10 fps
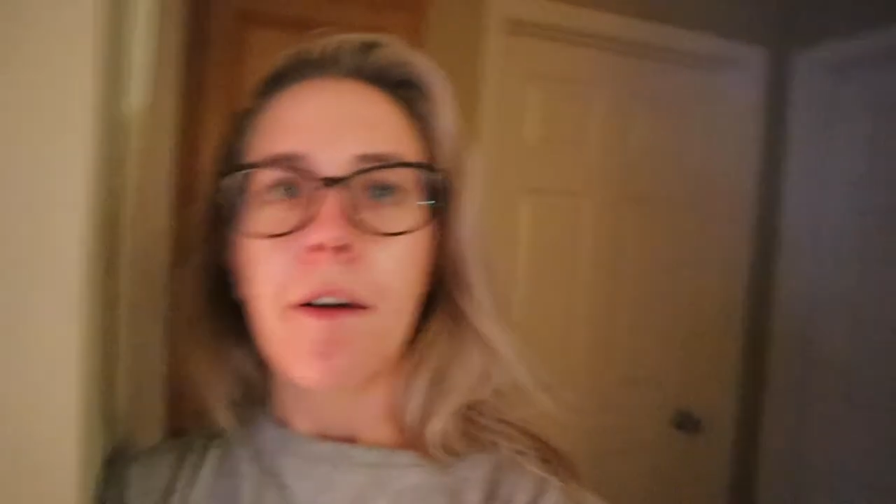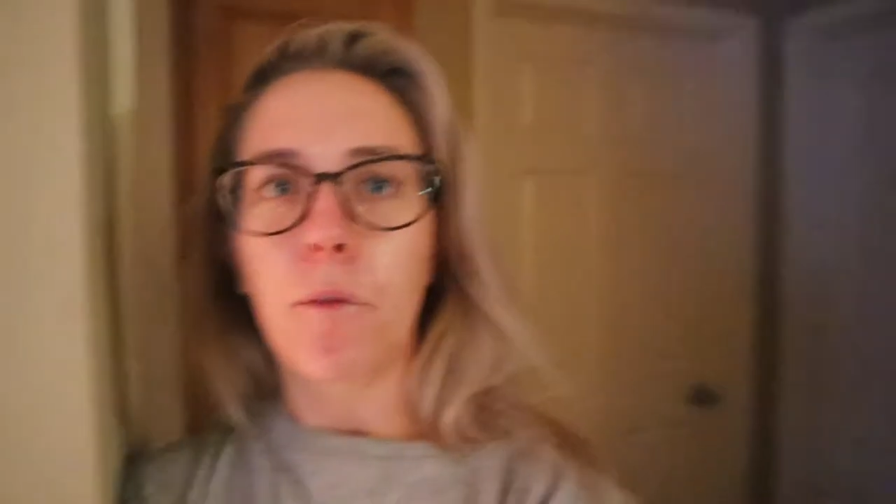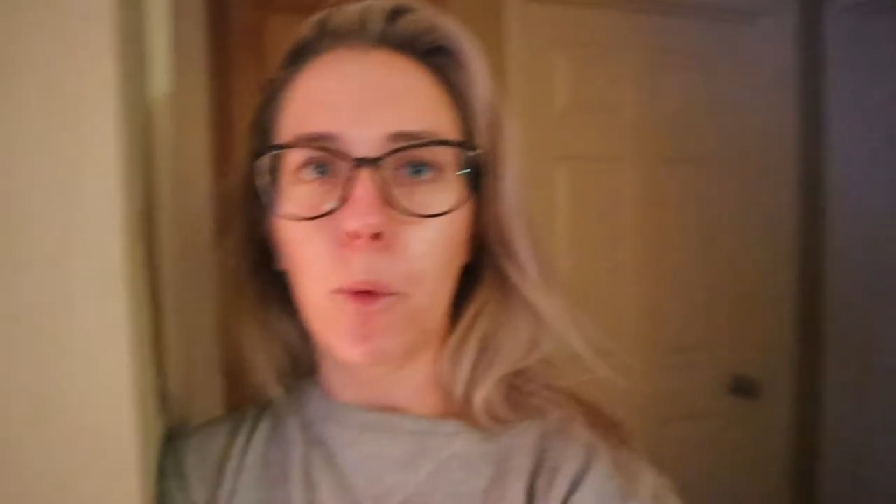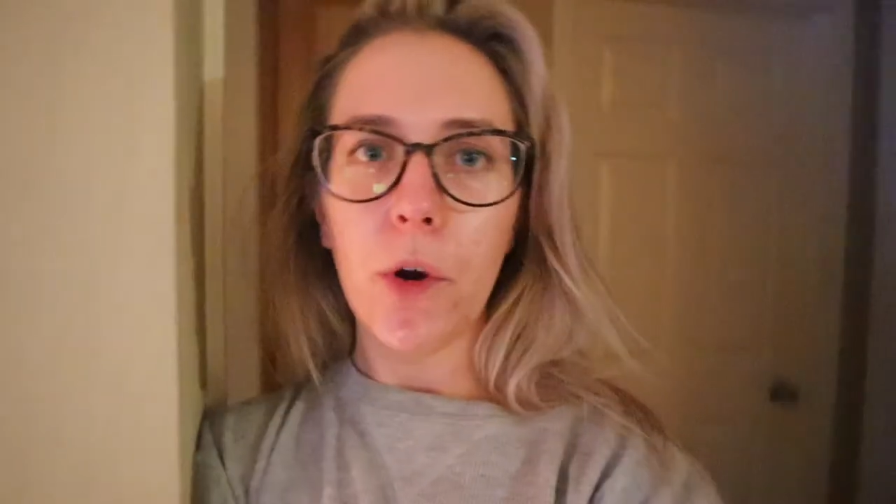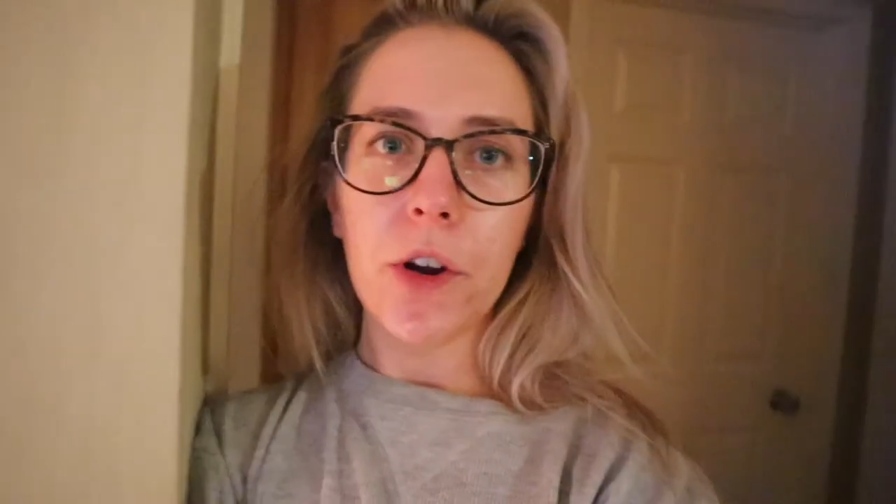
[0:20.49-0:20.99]

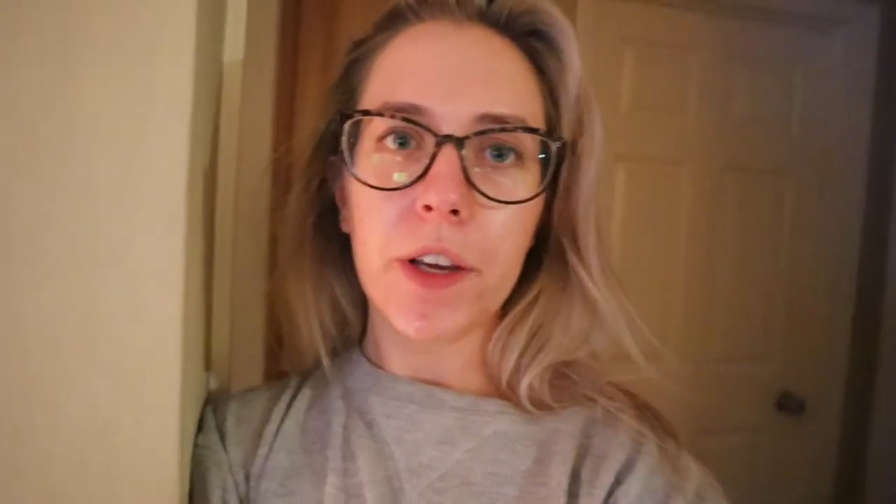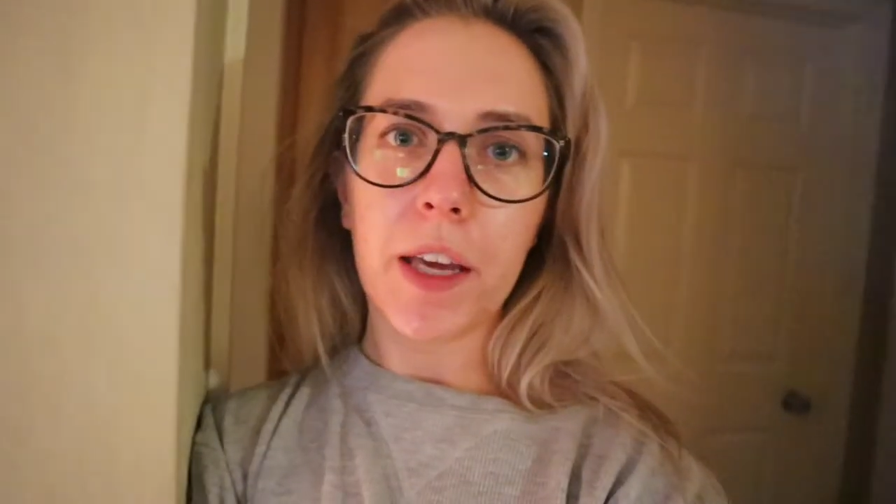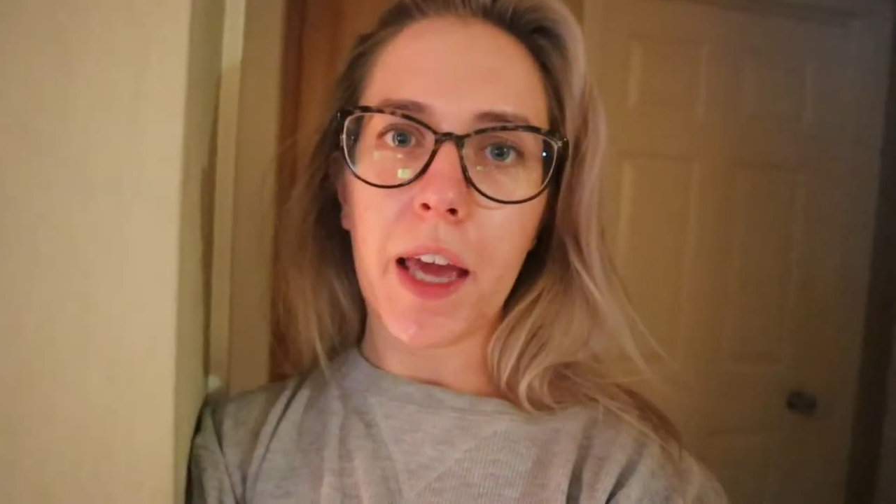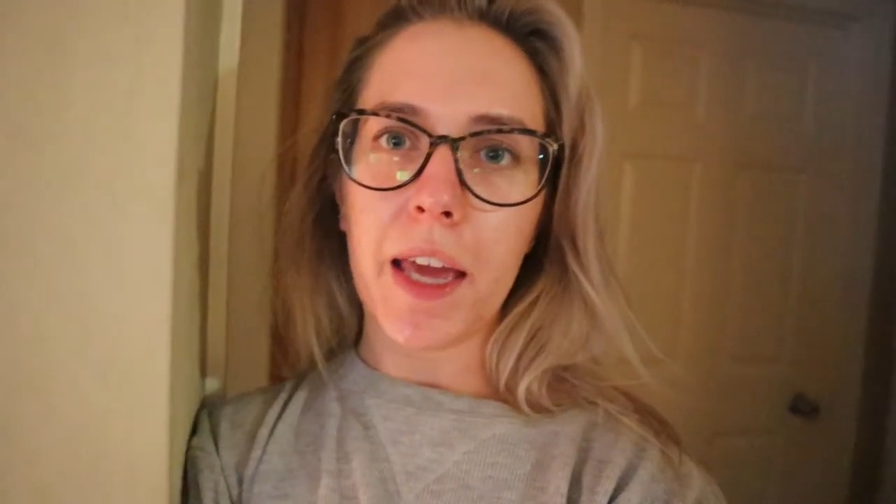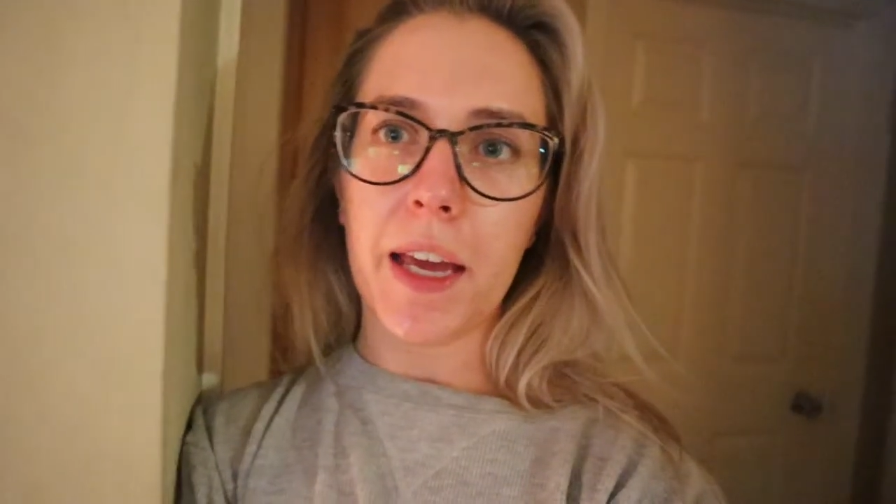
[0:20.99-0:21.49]
for work.
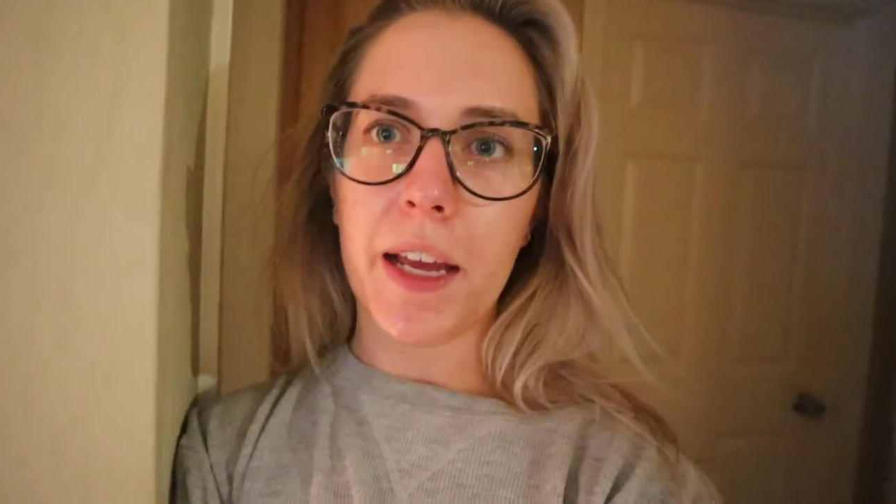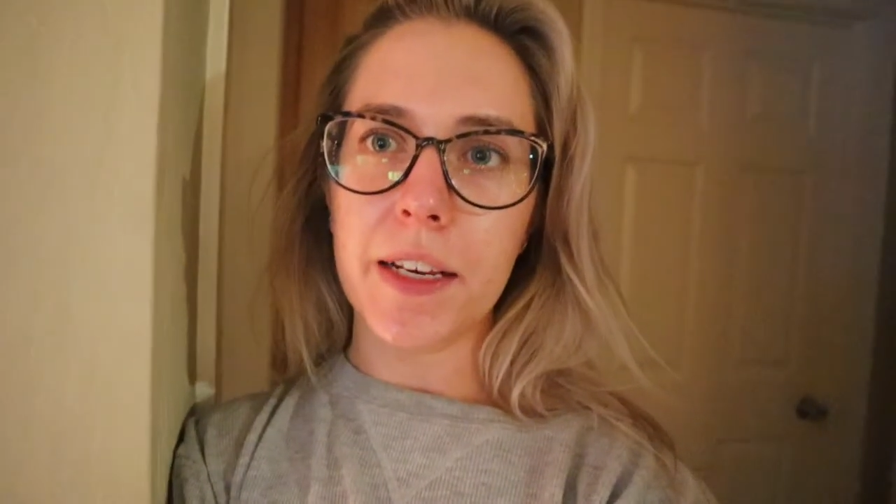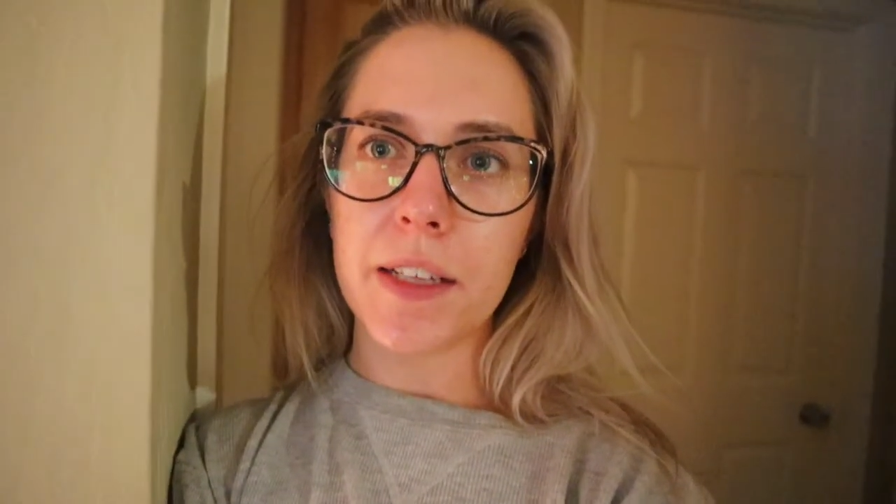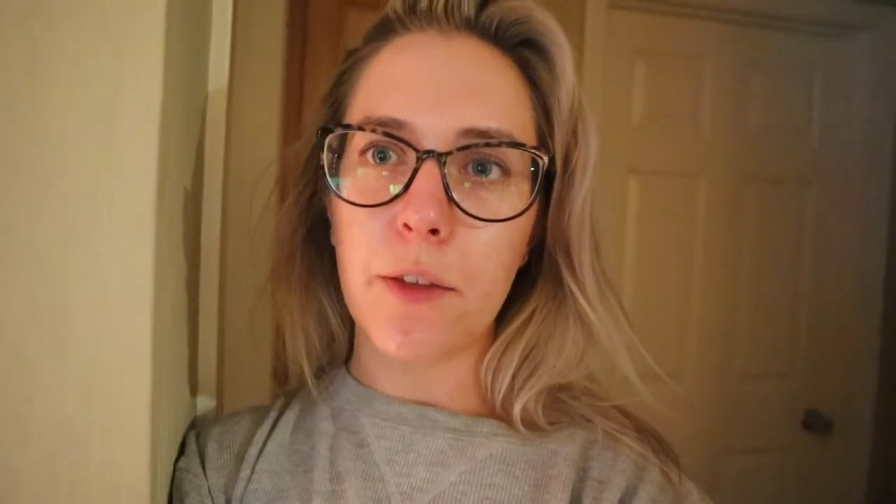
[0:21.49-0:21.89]
And